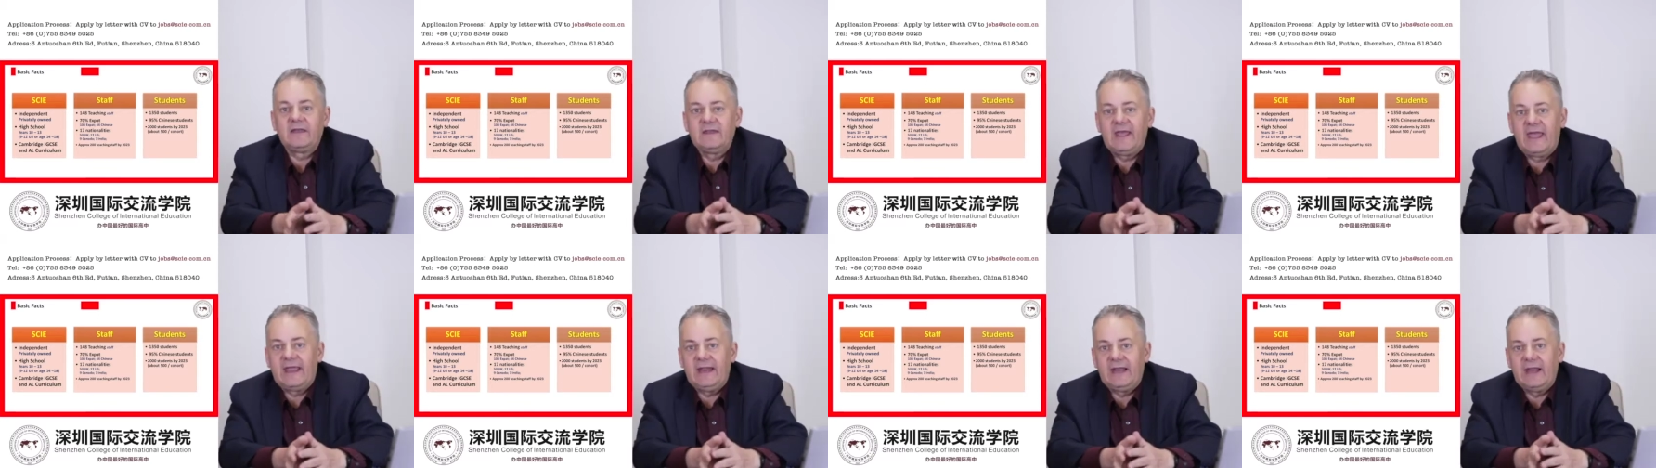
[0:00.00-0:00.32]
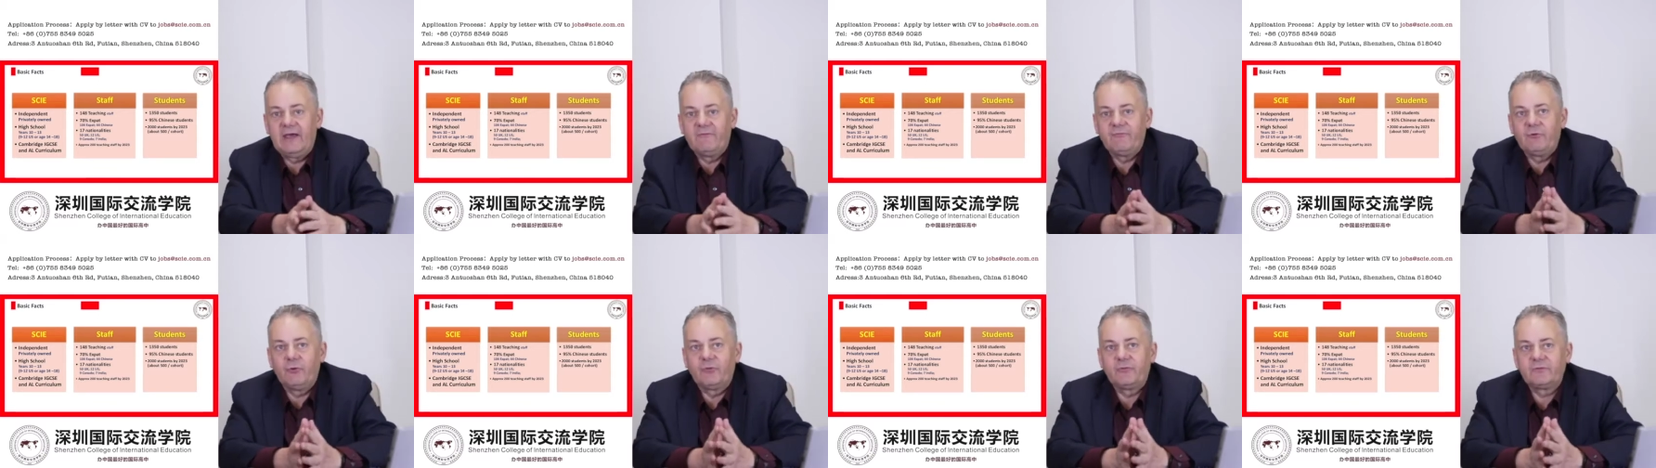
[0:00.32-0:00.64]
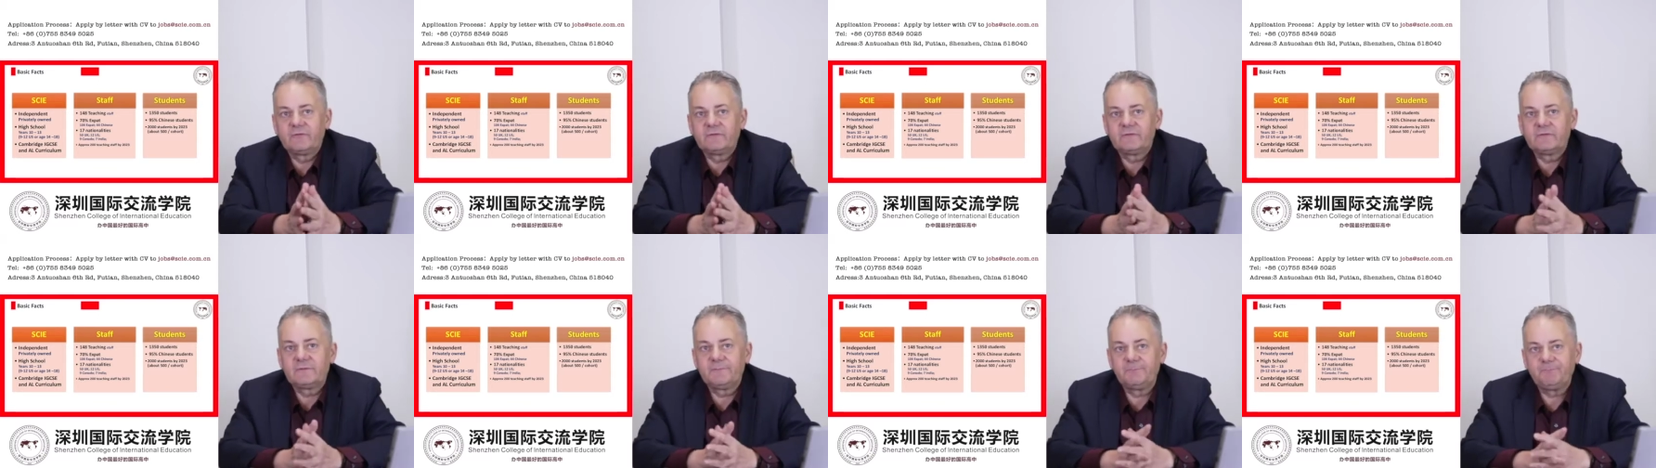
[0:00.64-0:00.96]

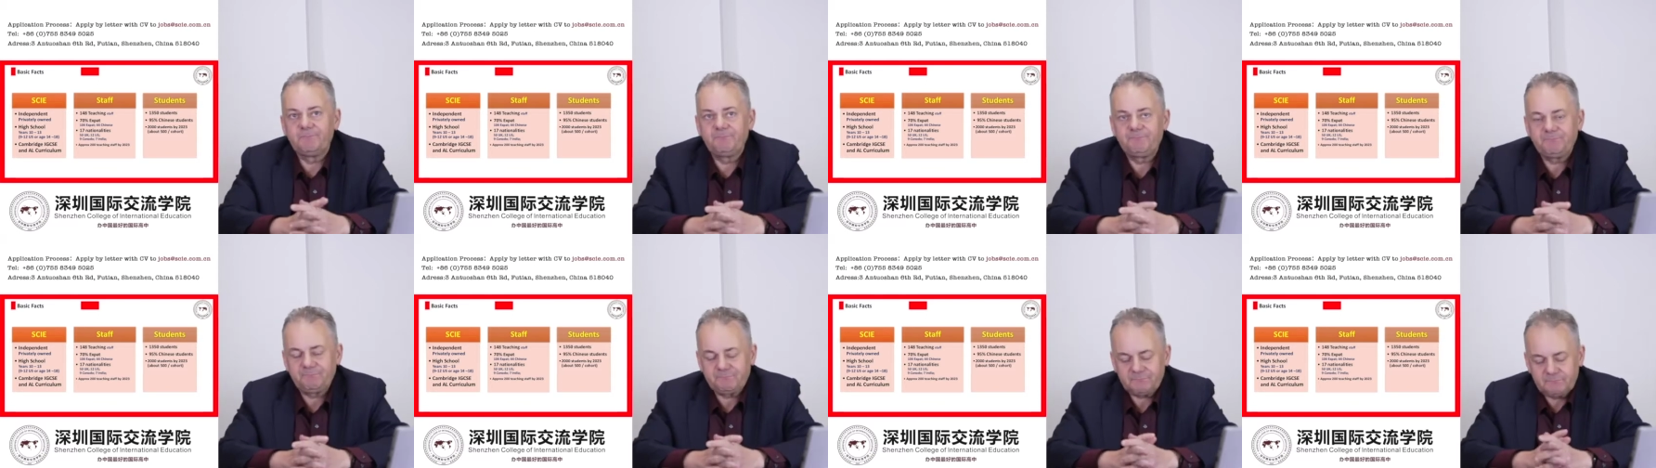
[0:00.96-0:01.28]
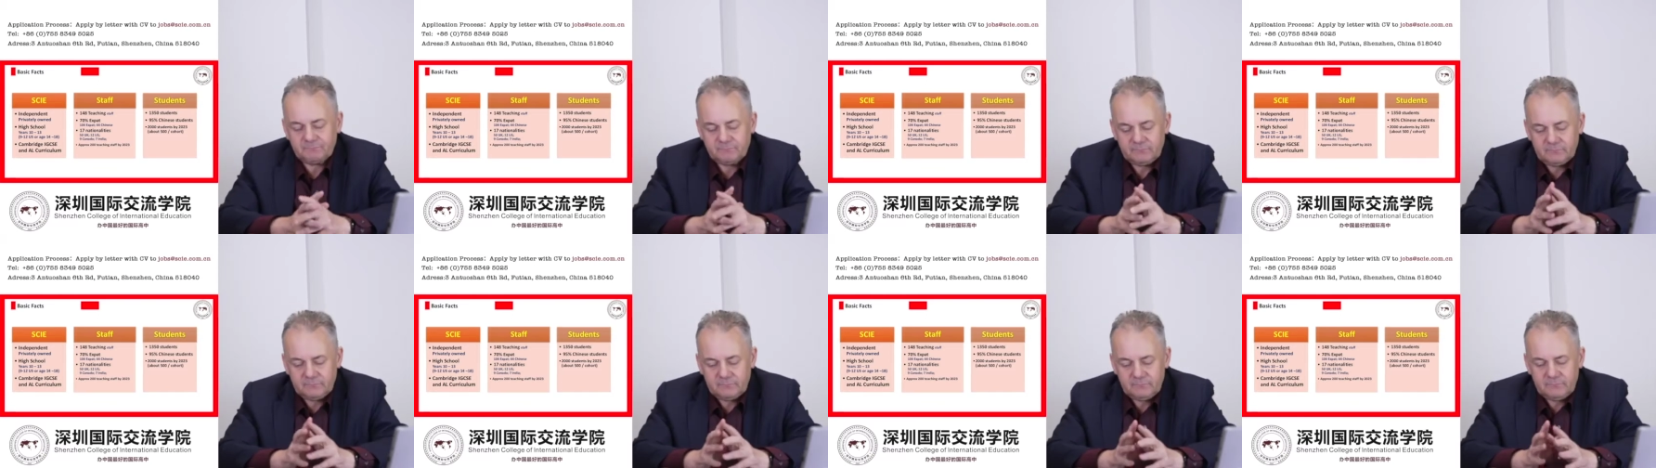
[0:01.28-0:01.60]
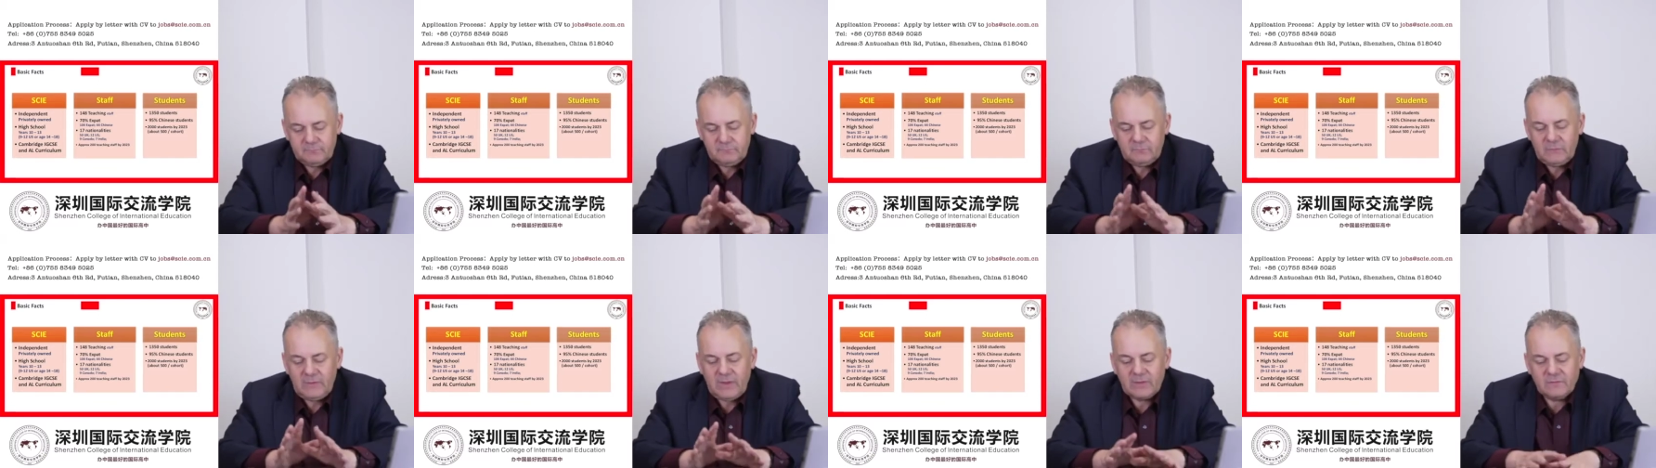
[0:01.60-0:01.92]
A-levels.
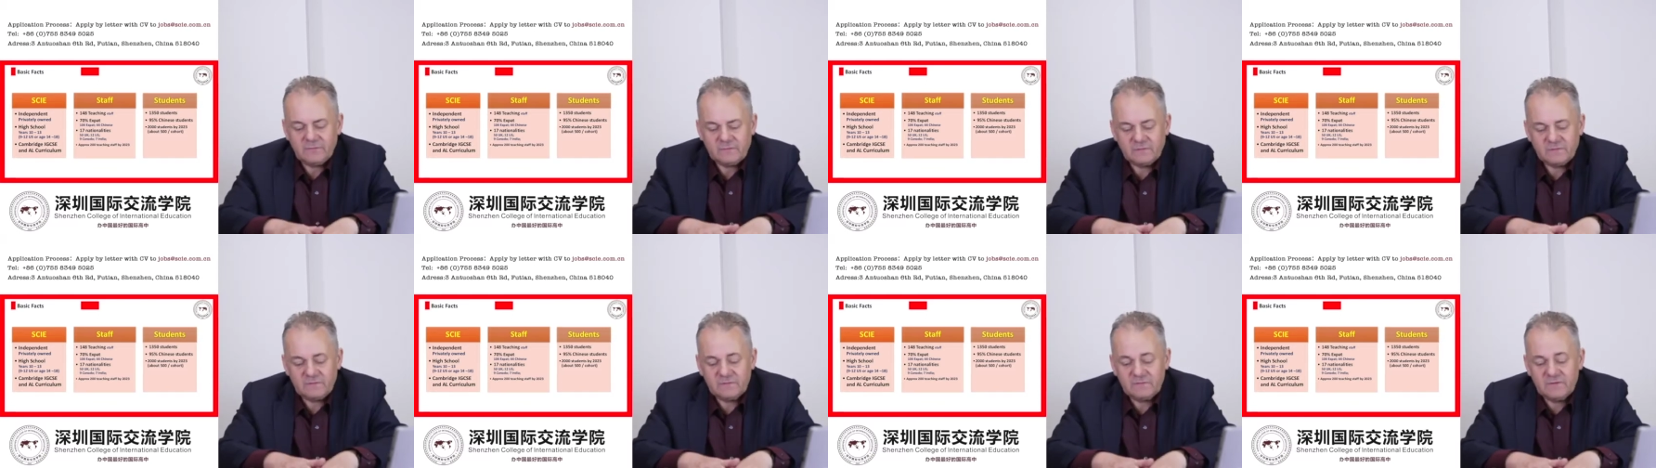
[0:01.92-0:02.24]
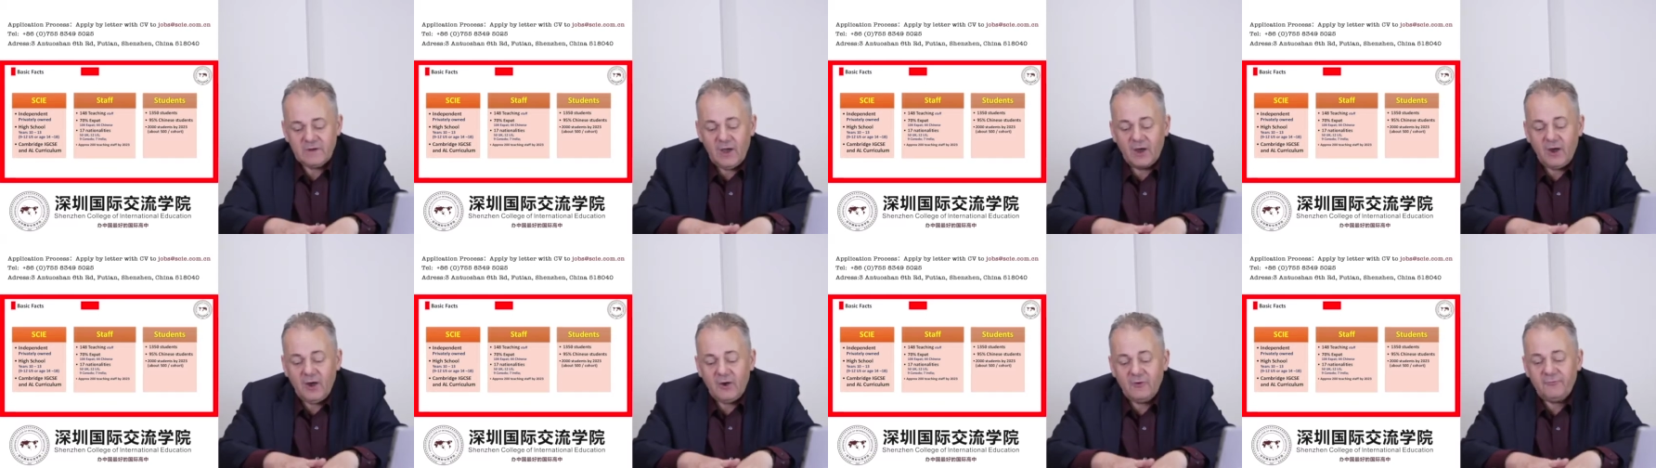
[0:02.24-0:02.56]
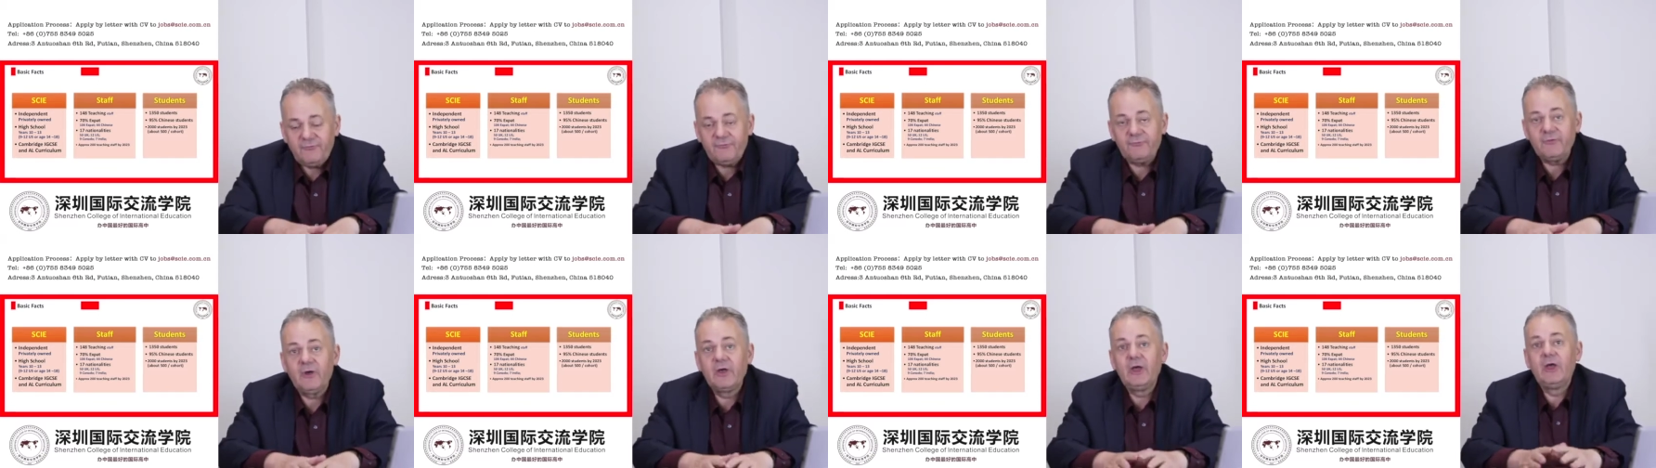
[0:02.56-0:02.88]

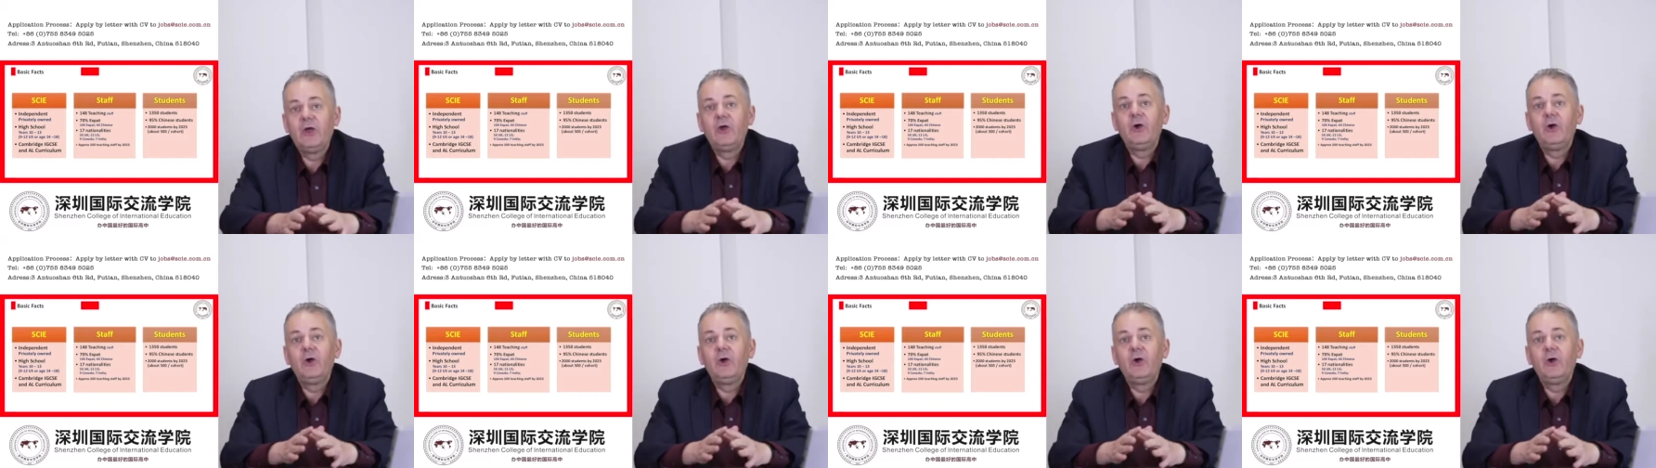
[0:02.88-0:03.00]
Staff,